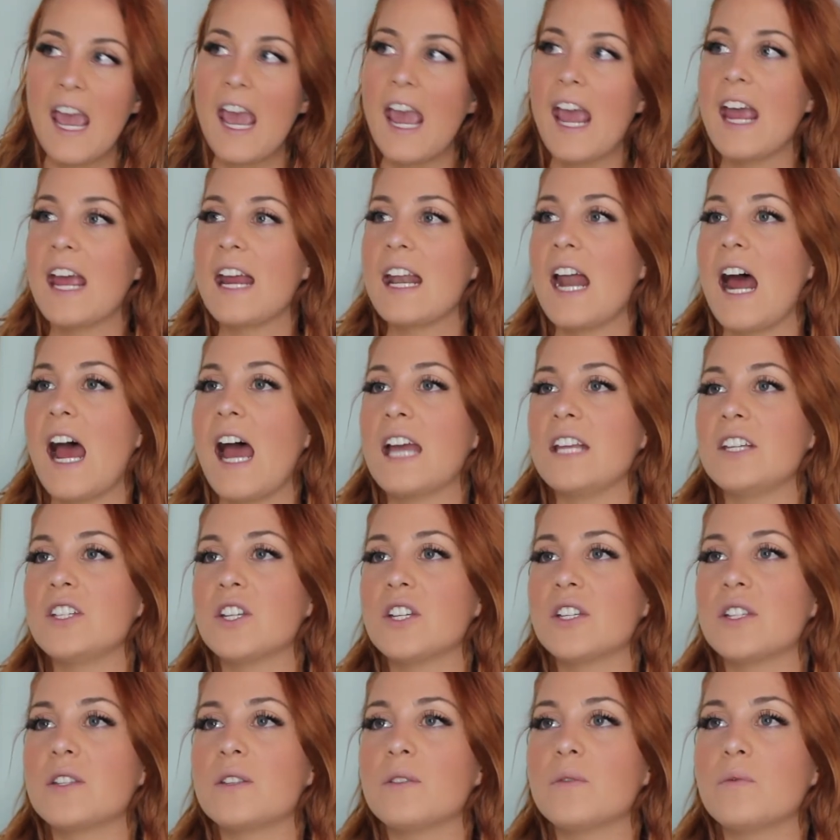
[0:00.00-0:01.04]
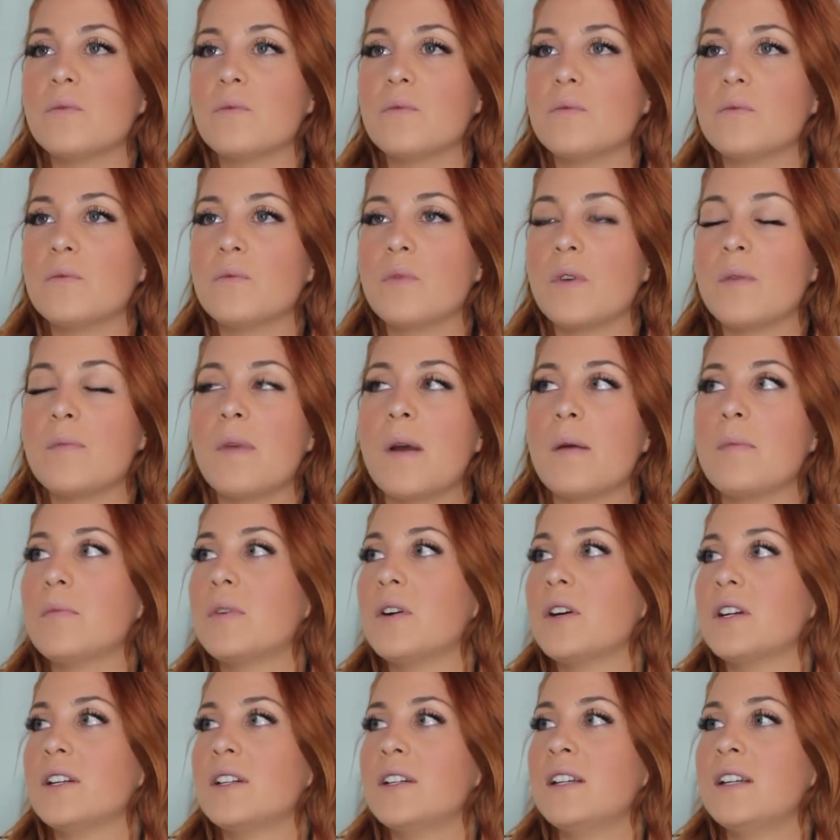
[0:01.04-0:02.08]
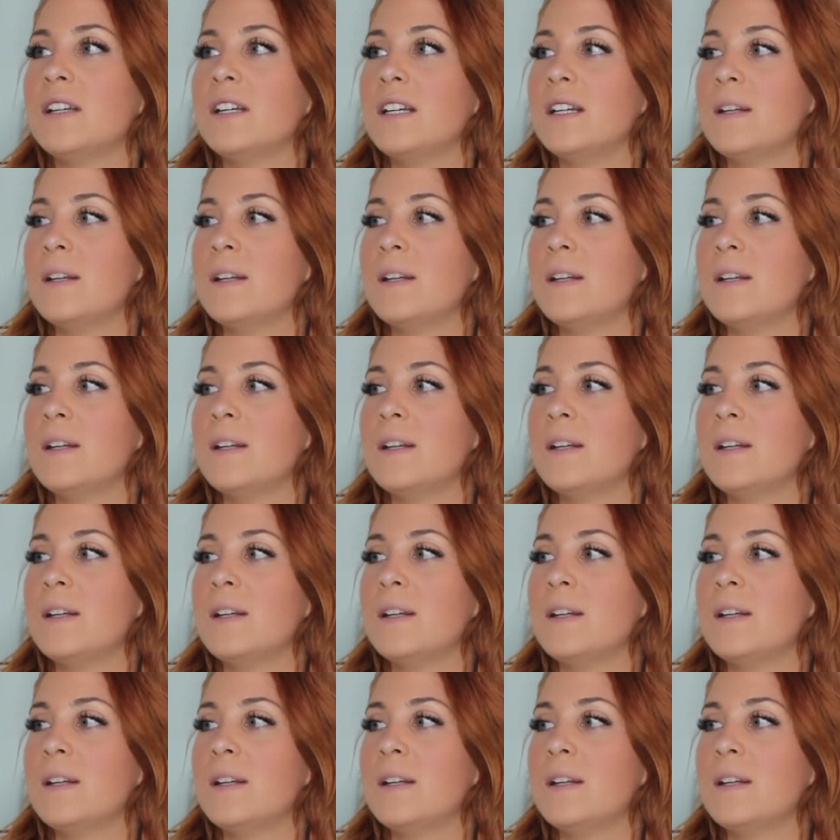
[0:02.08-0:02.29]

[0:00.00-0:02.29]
and I just remembered